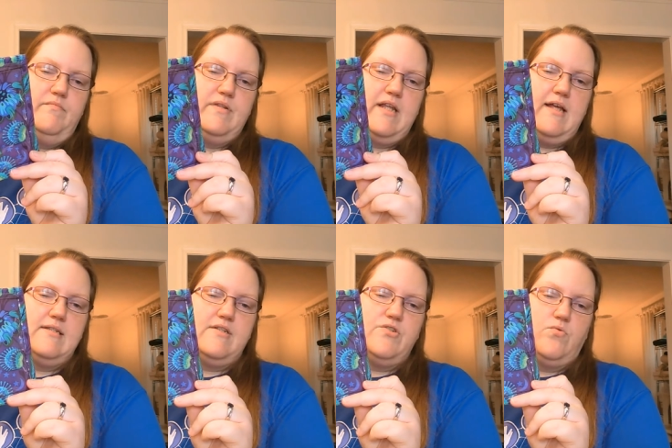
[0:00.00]
the
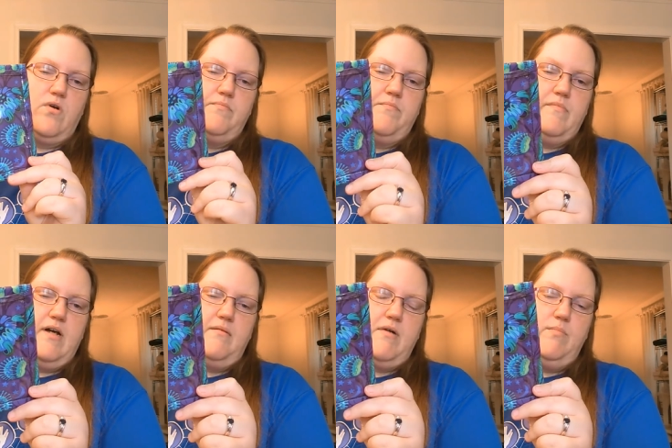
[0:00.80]
Etsy store.
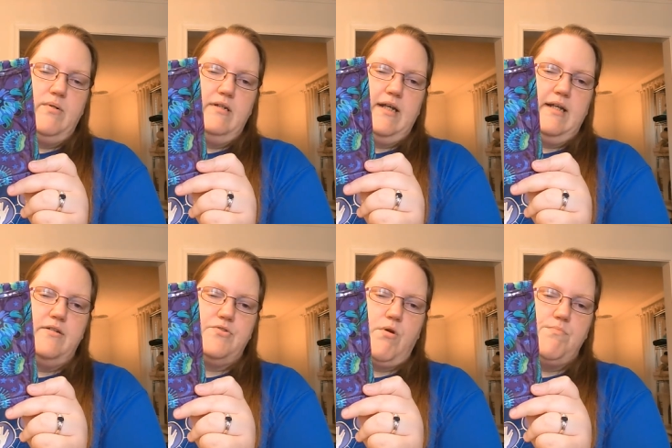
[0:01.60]
Um, I'll put a link in the
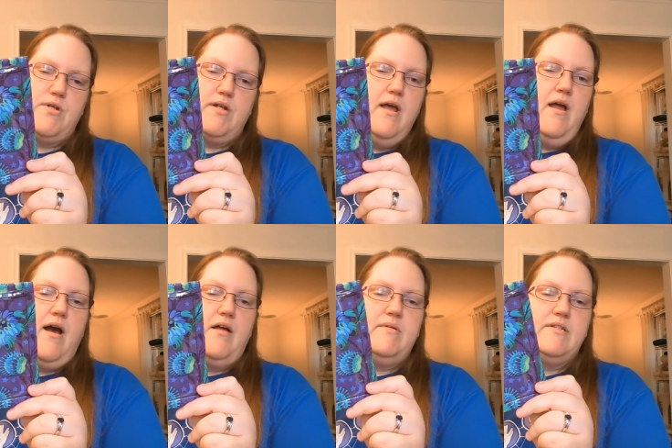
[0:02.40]
description.
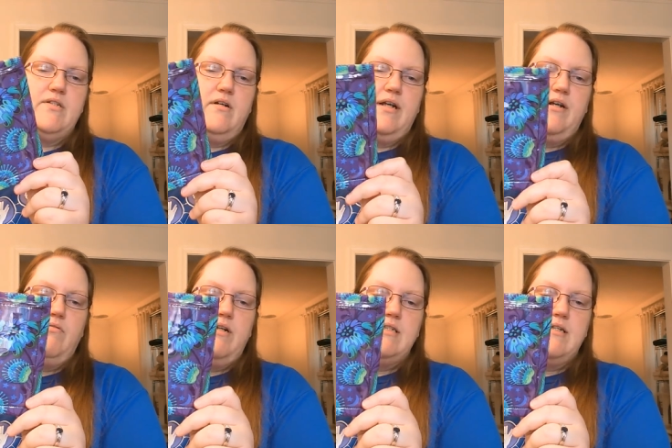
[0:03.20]
I'd been stalking
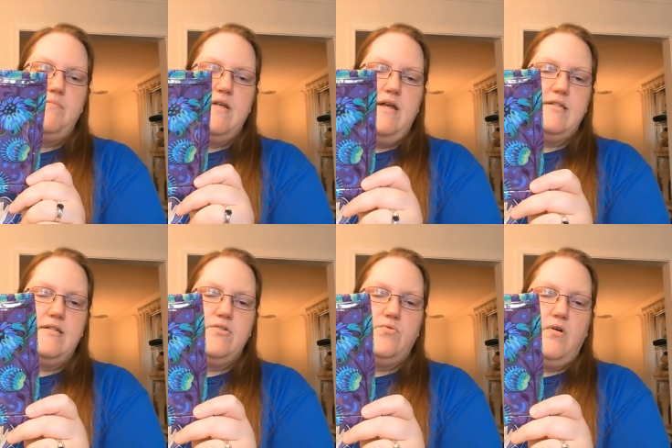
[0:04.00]
Corina's Etsy
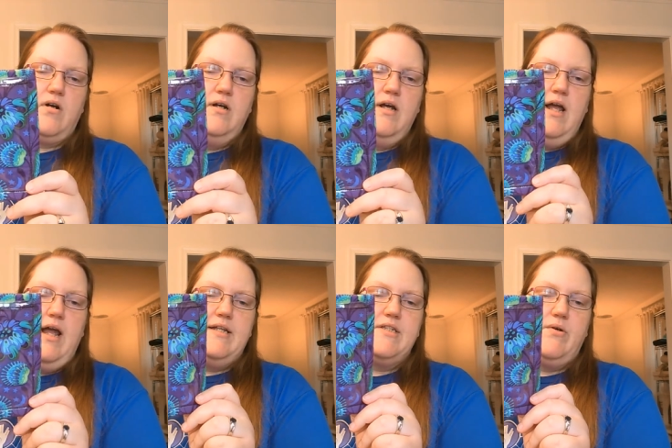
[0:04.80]
store.
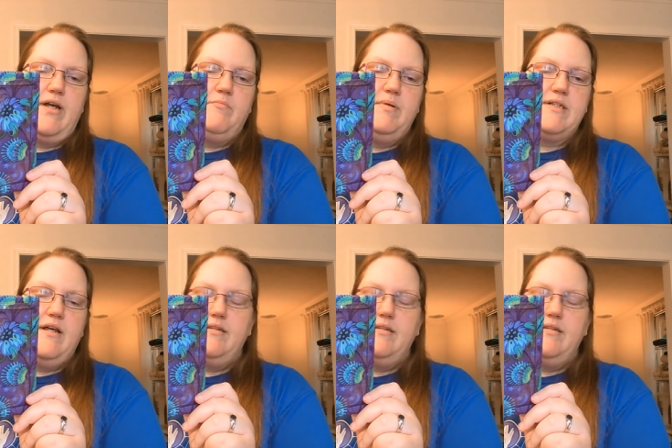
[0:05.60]
And so I had picked out